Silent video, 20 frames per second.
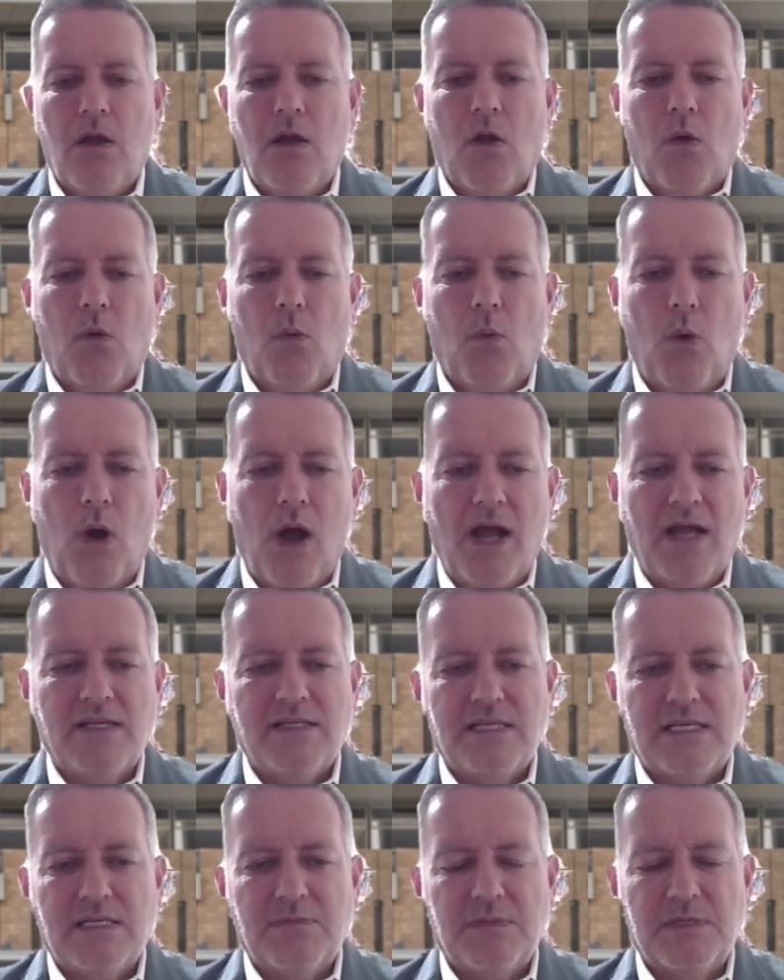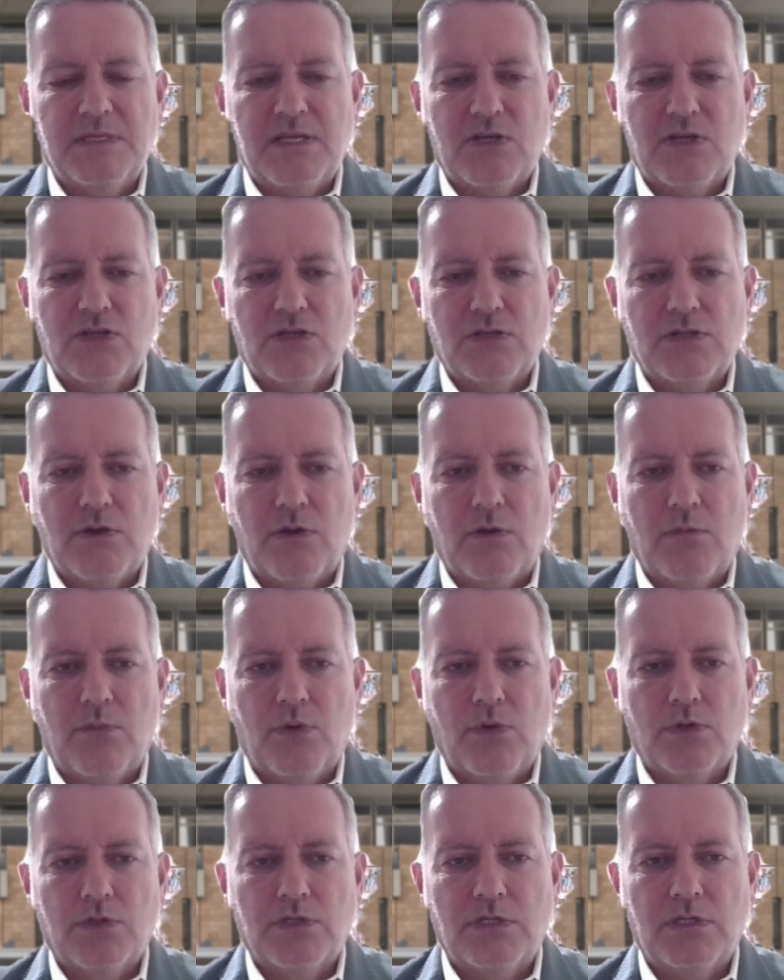Why is this position so
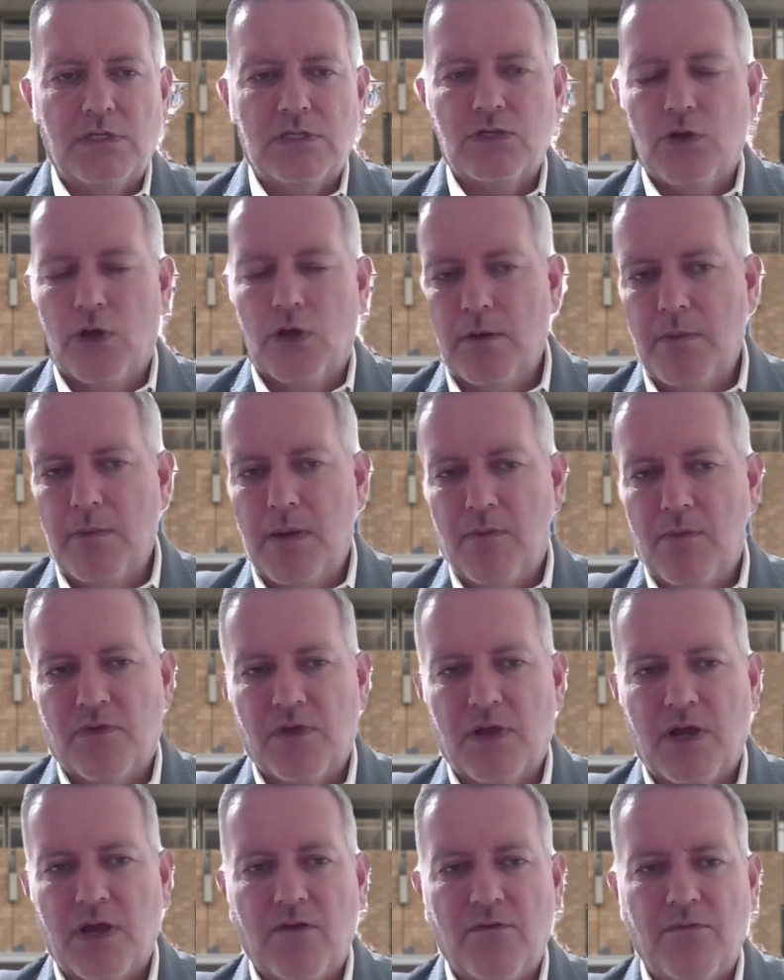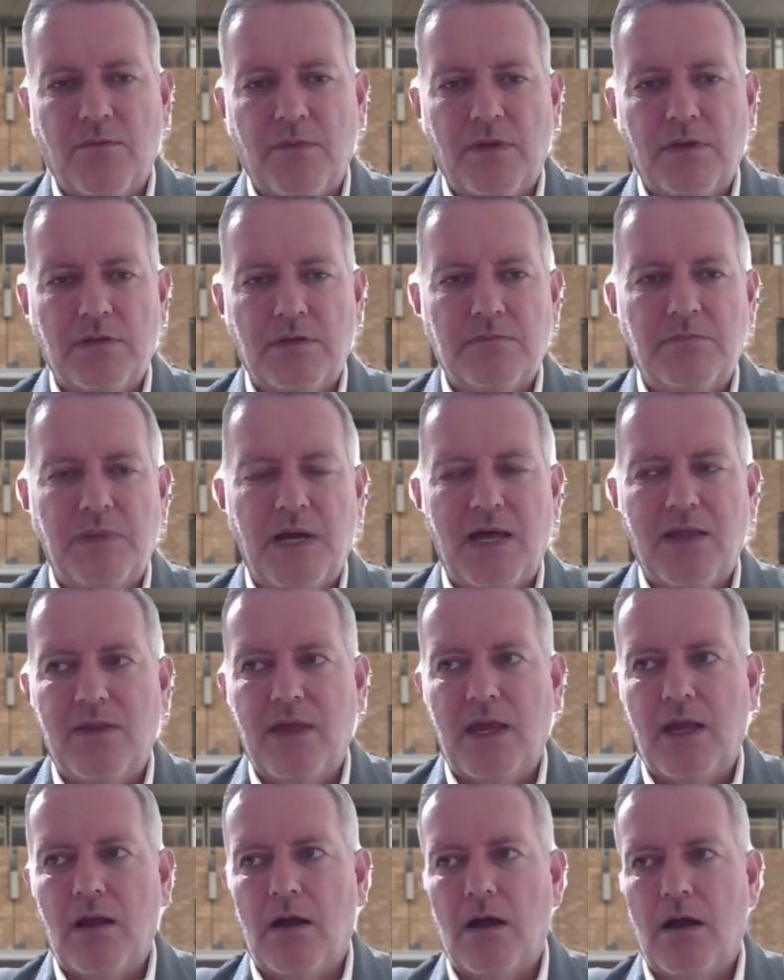important? It's not a member of the government, but
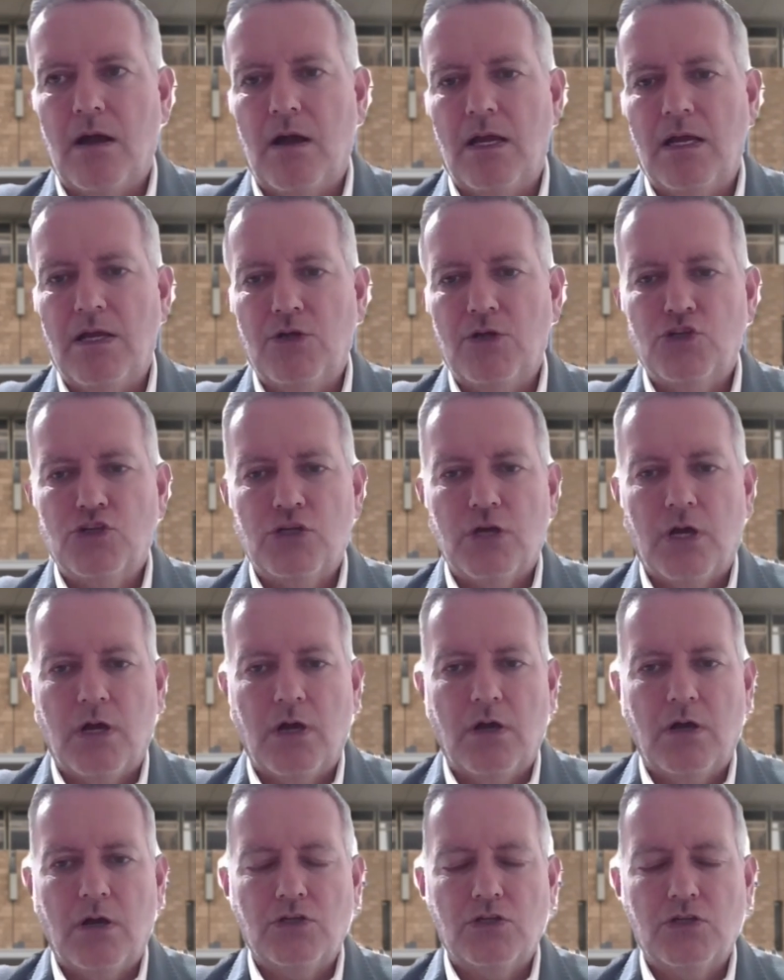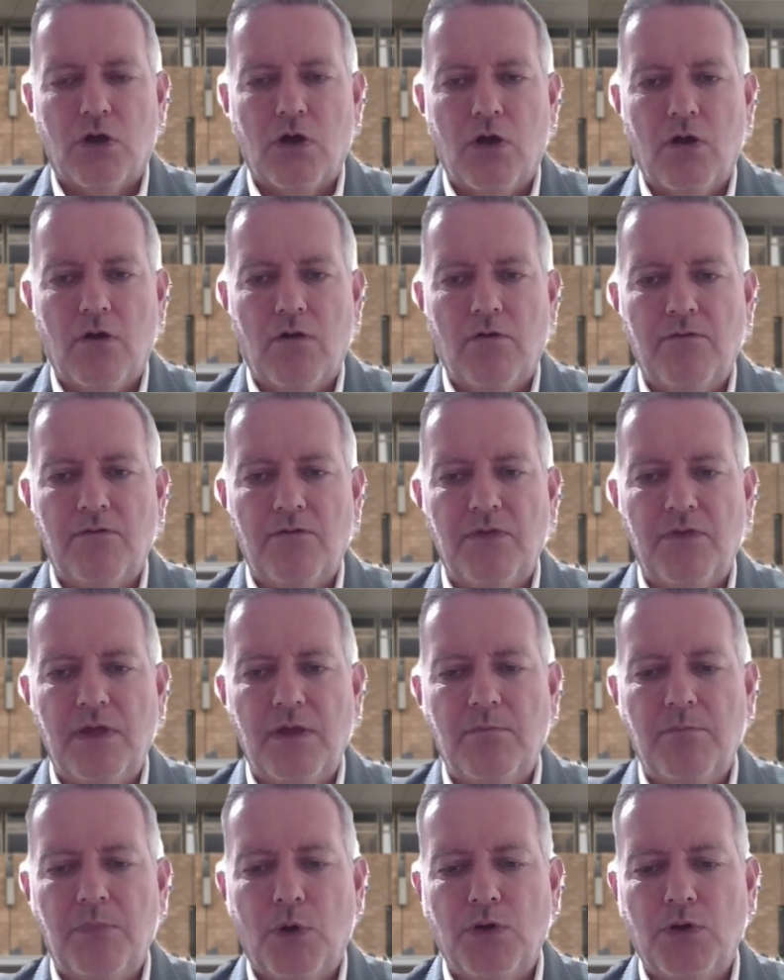they are in charge of the
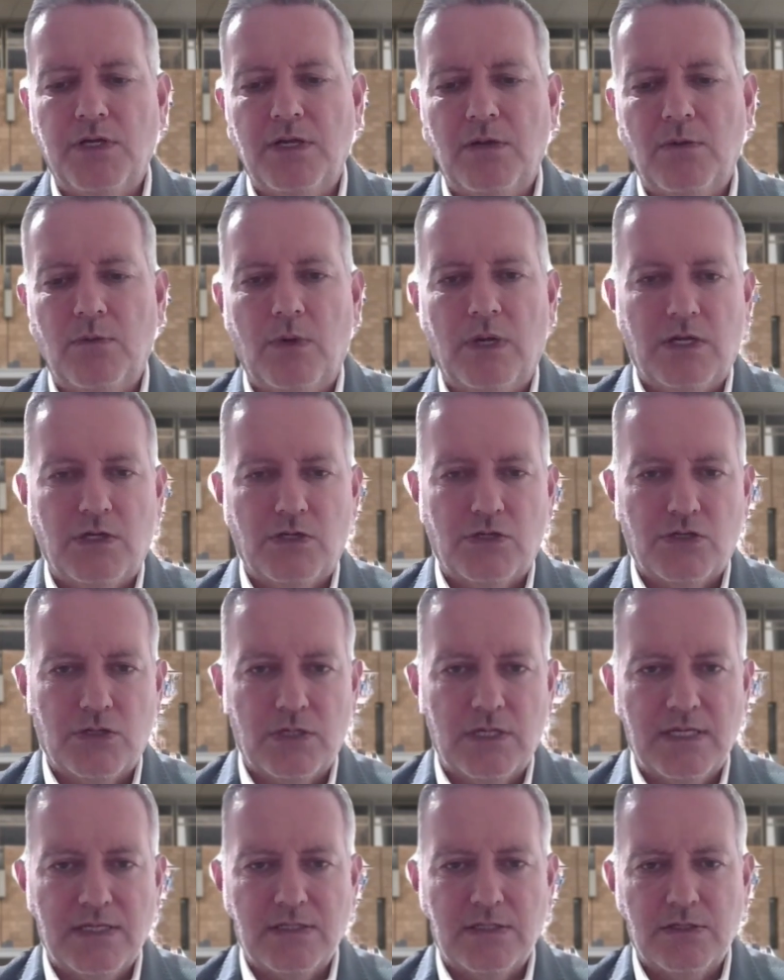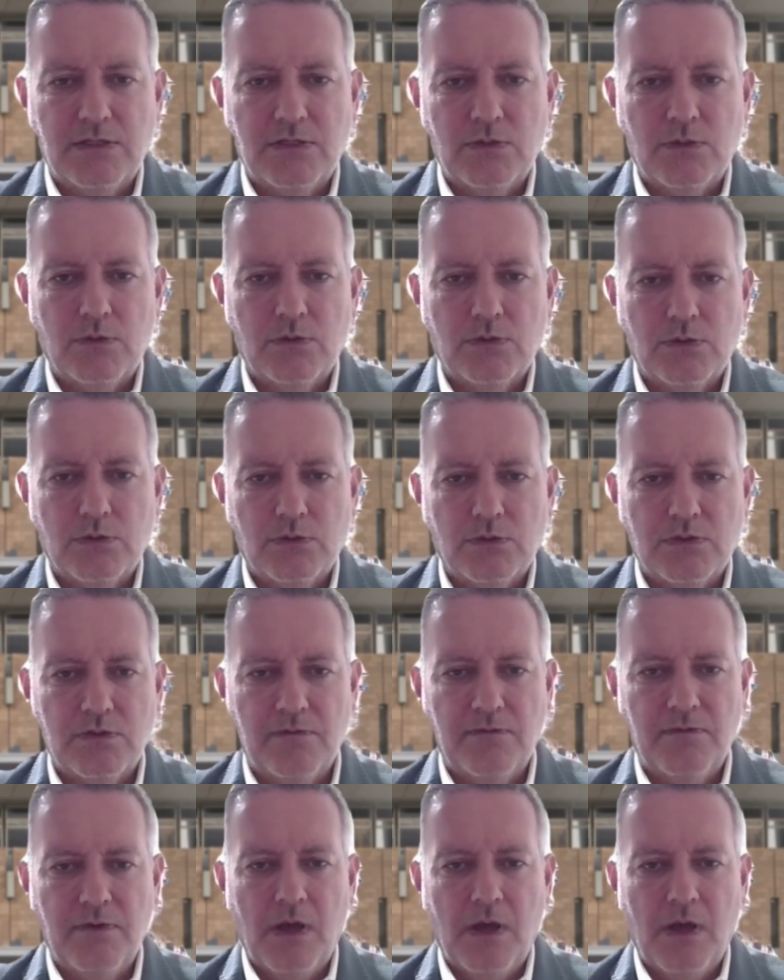body which listens to all sorts of